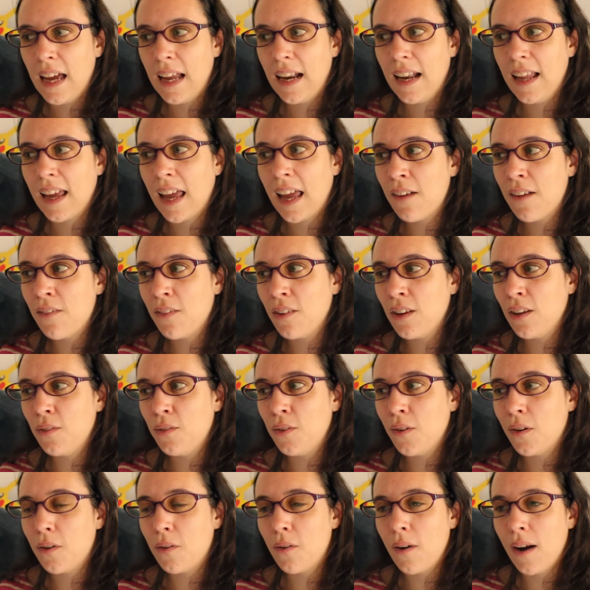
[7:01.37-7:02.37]
And even
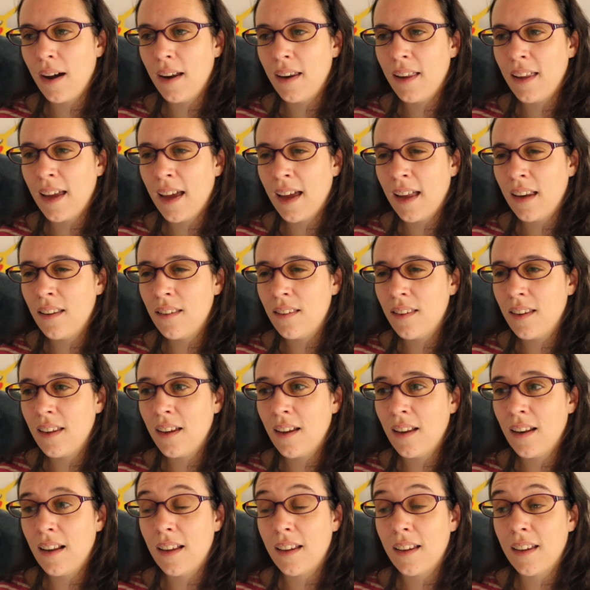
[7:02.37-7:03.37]
if you're writing
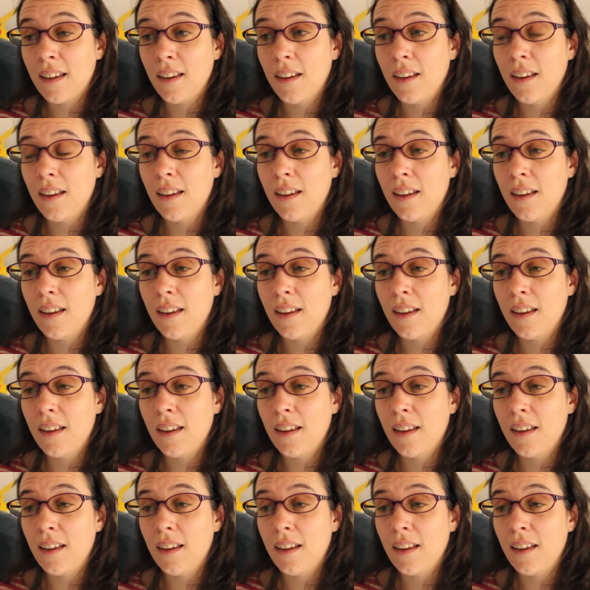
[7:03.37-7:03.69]
anything, like,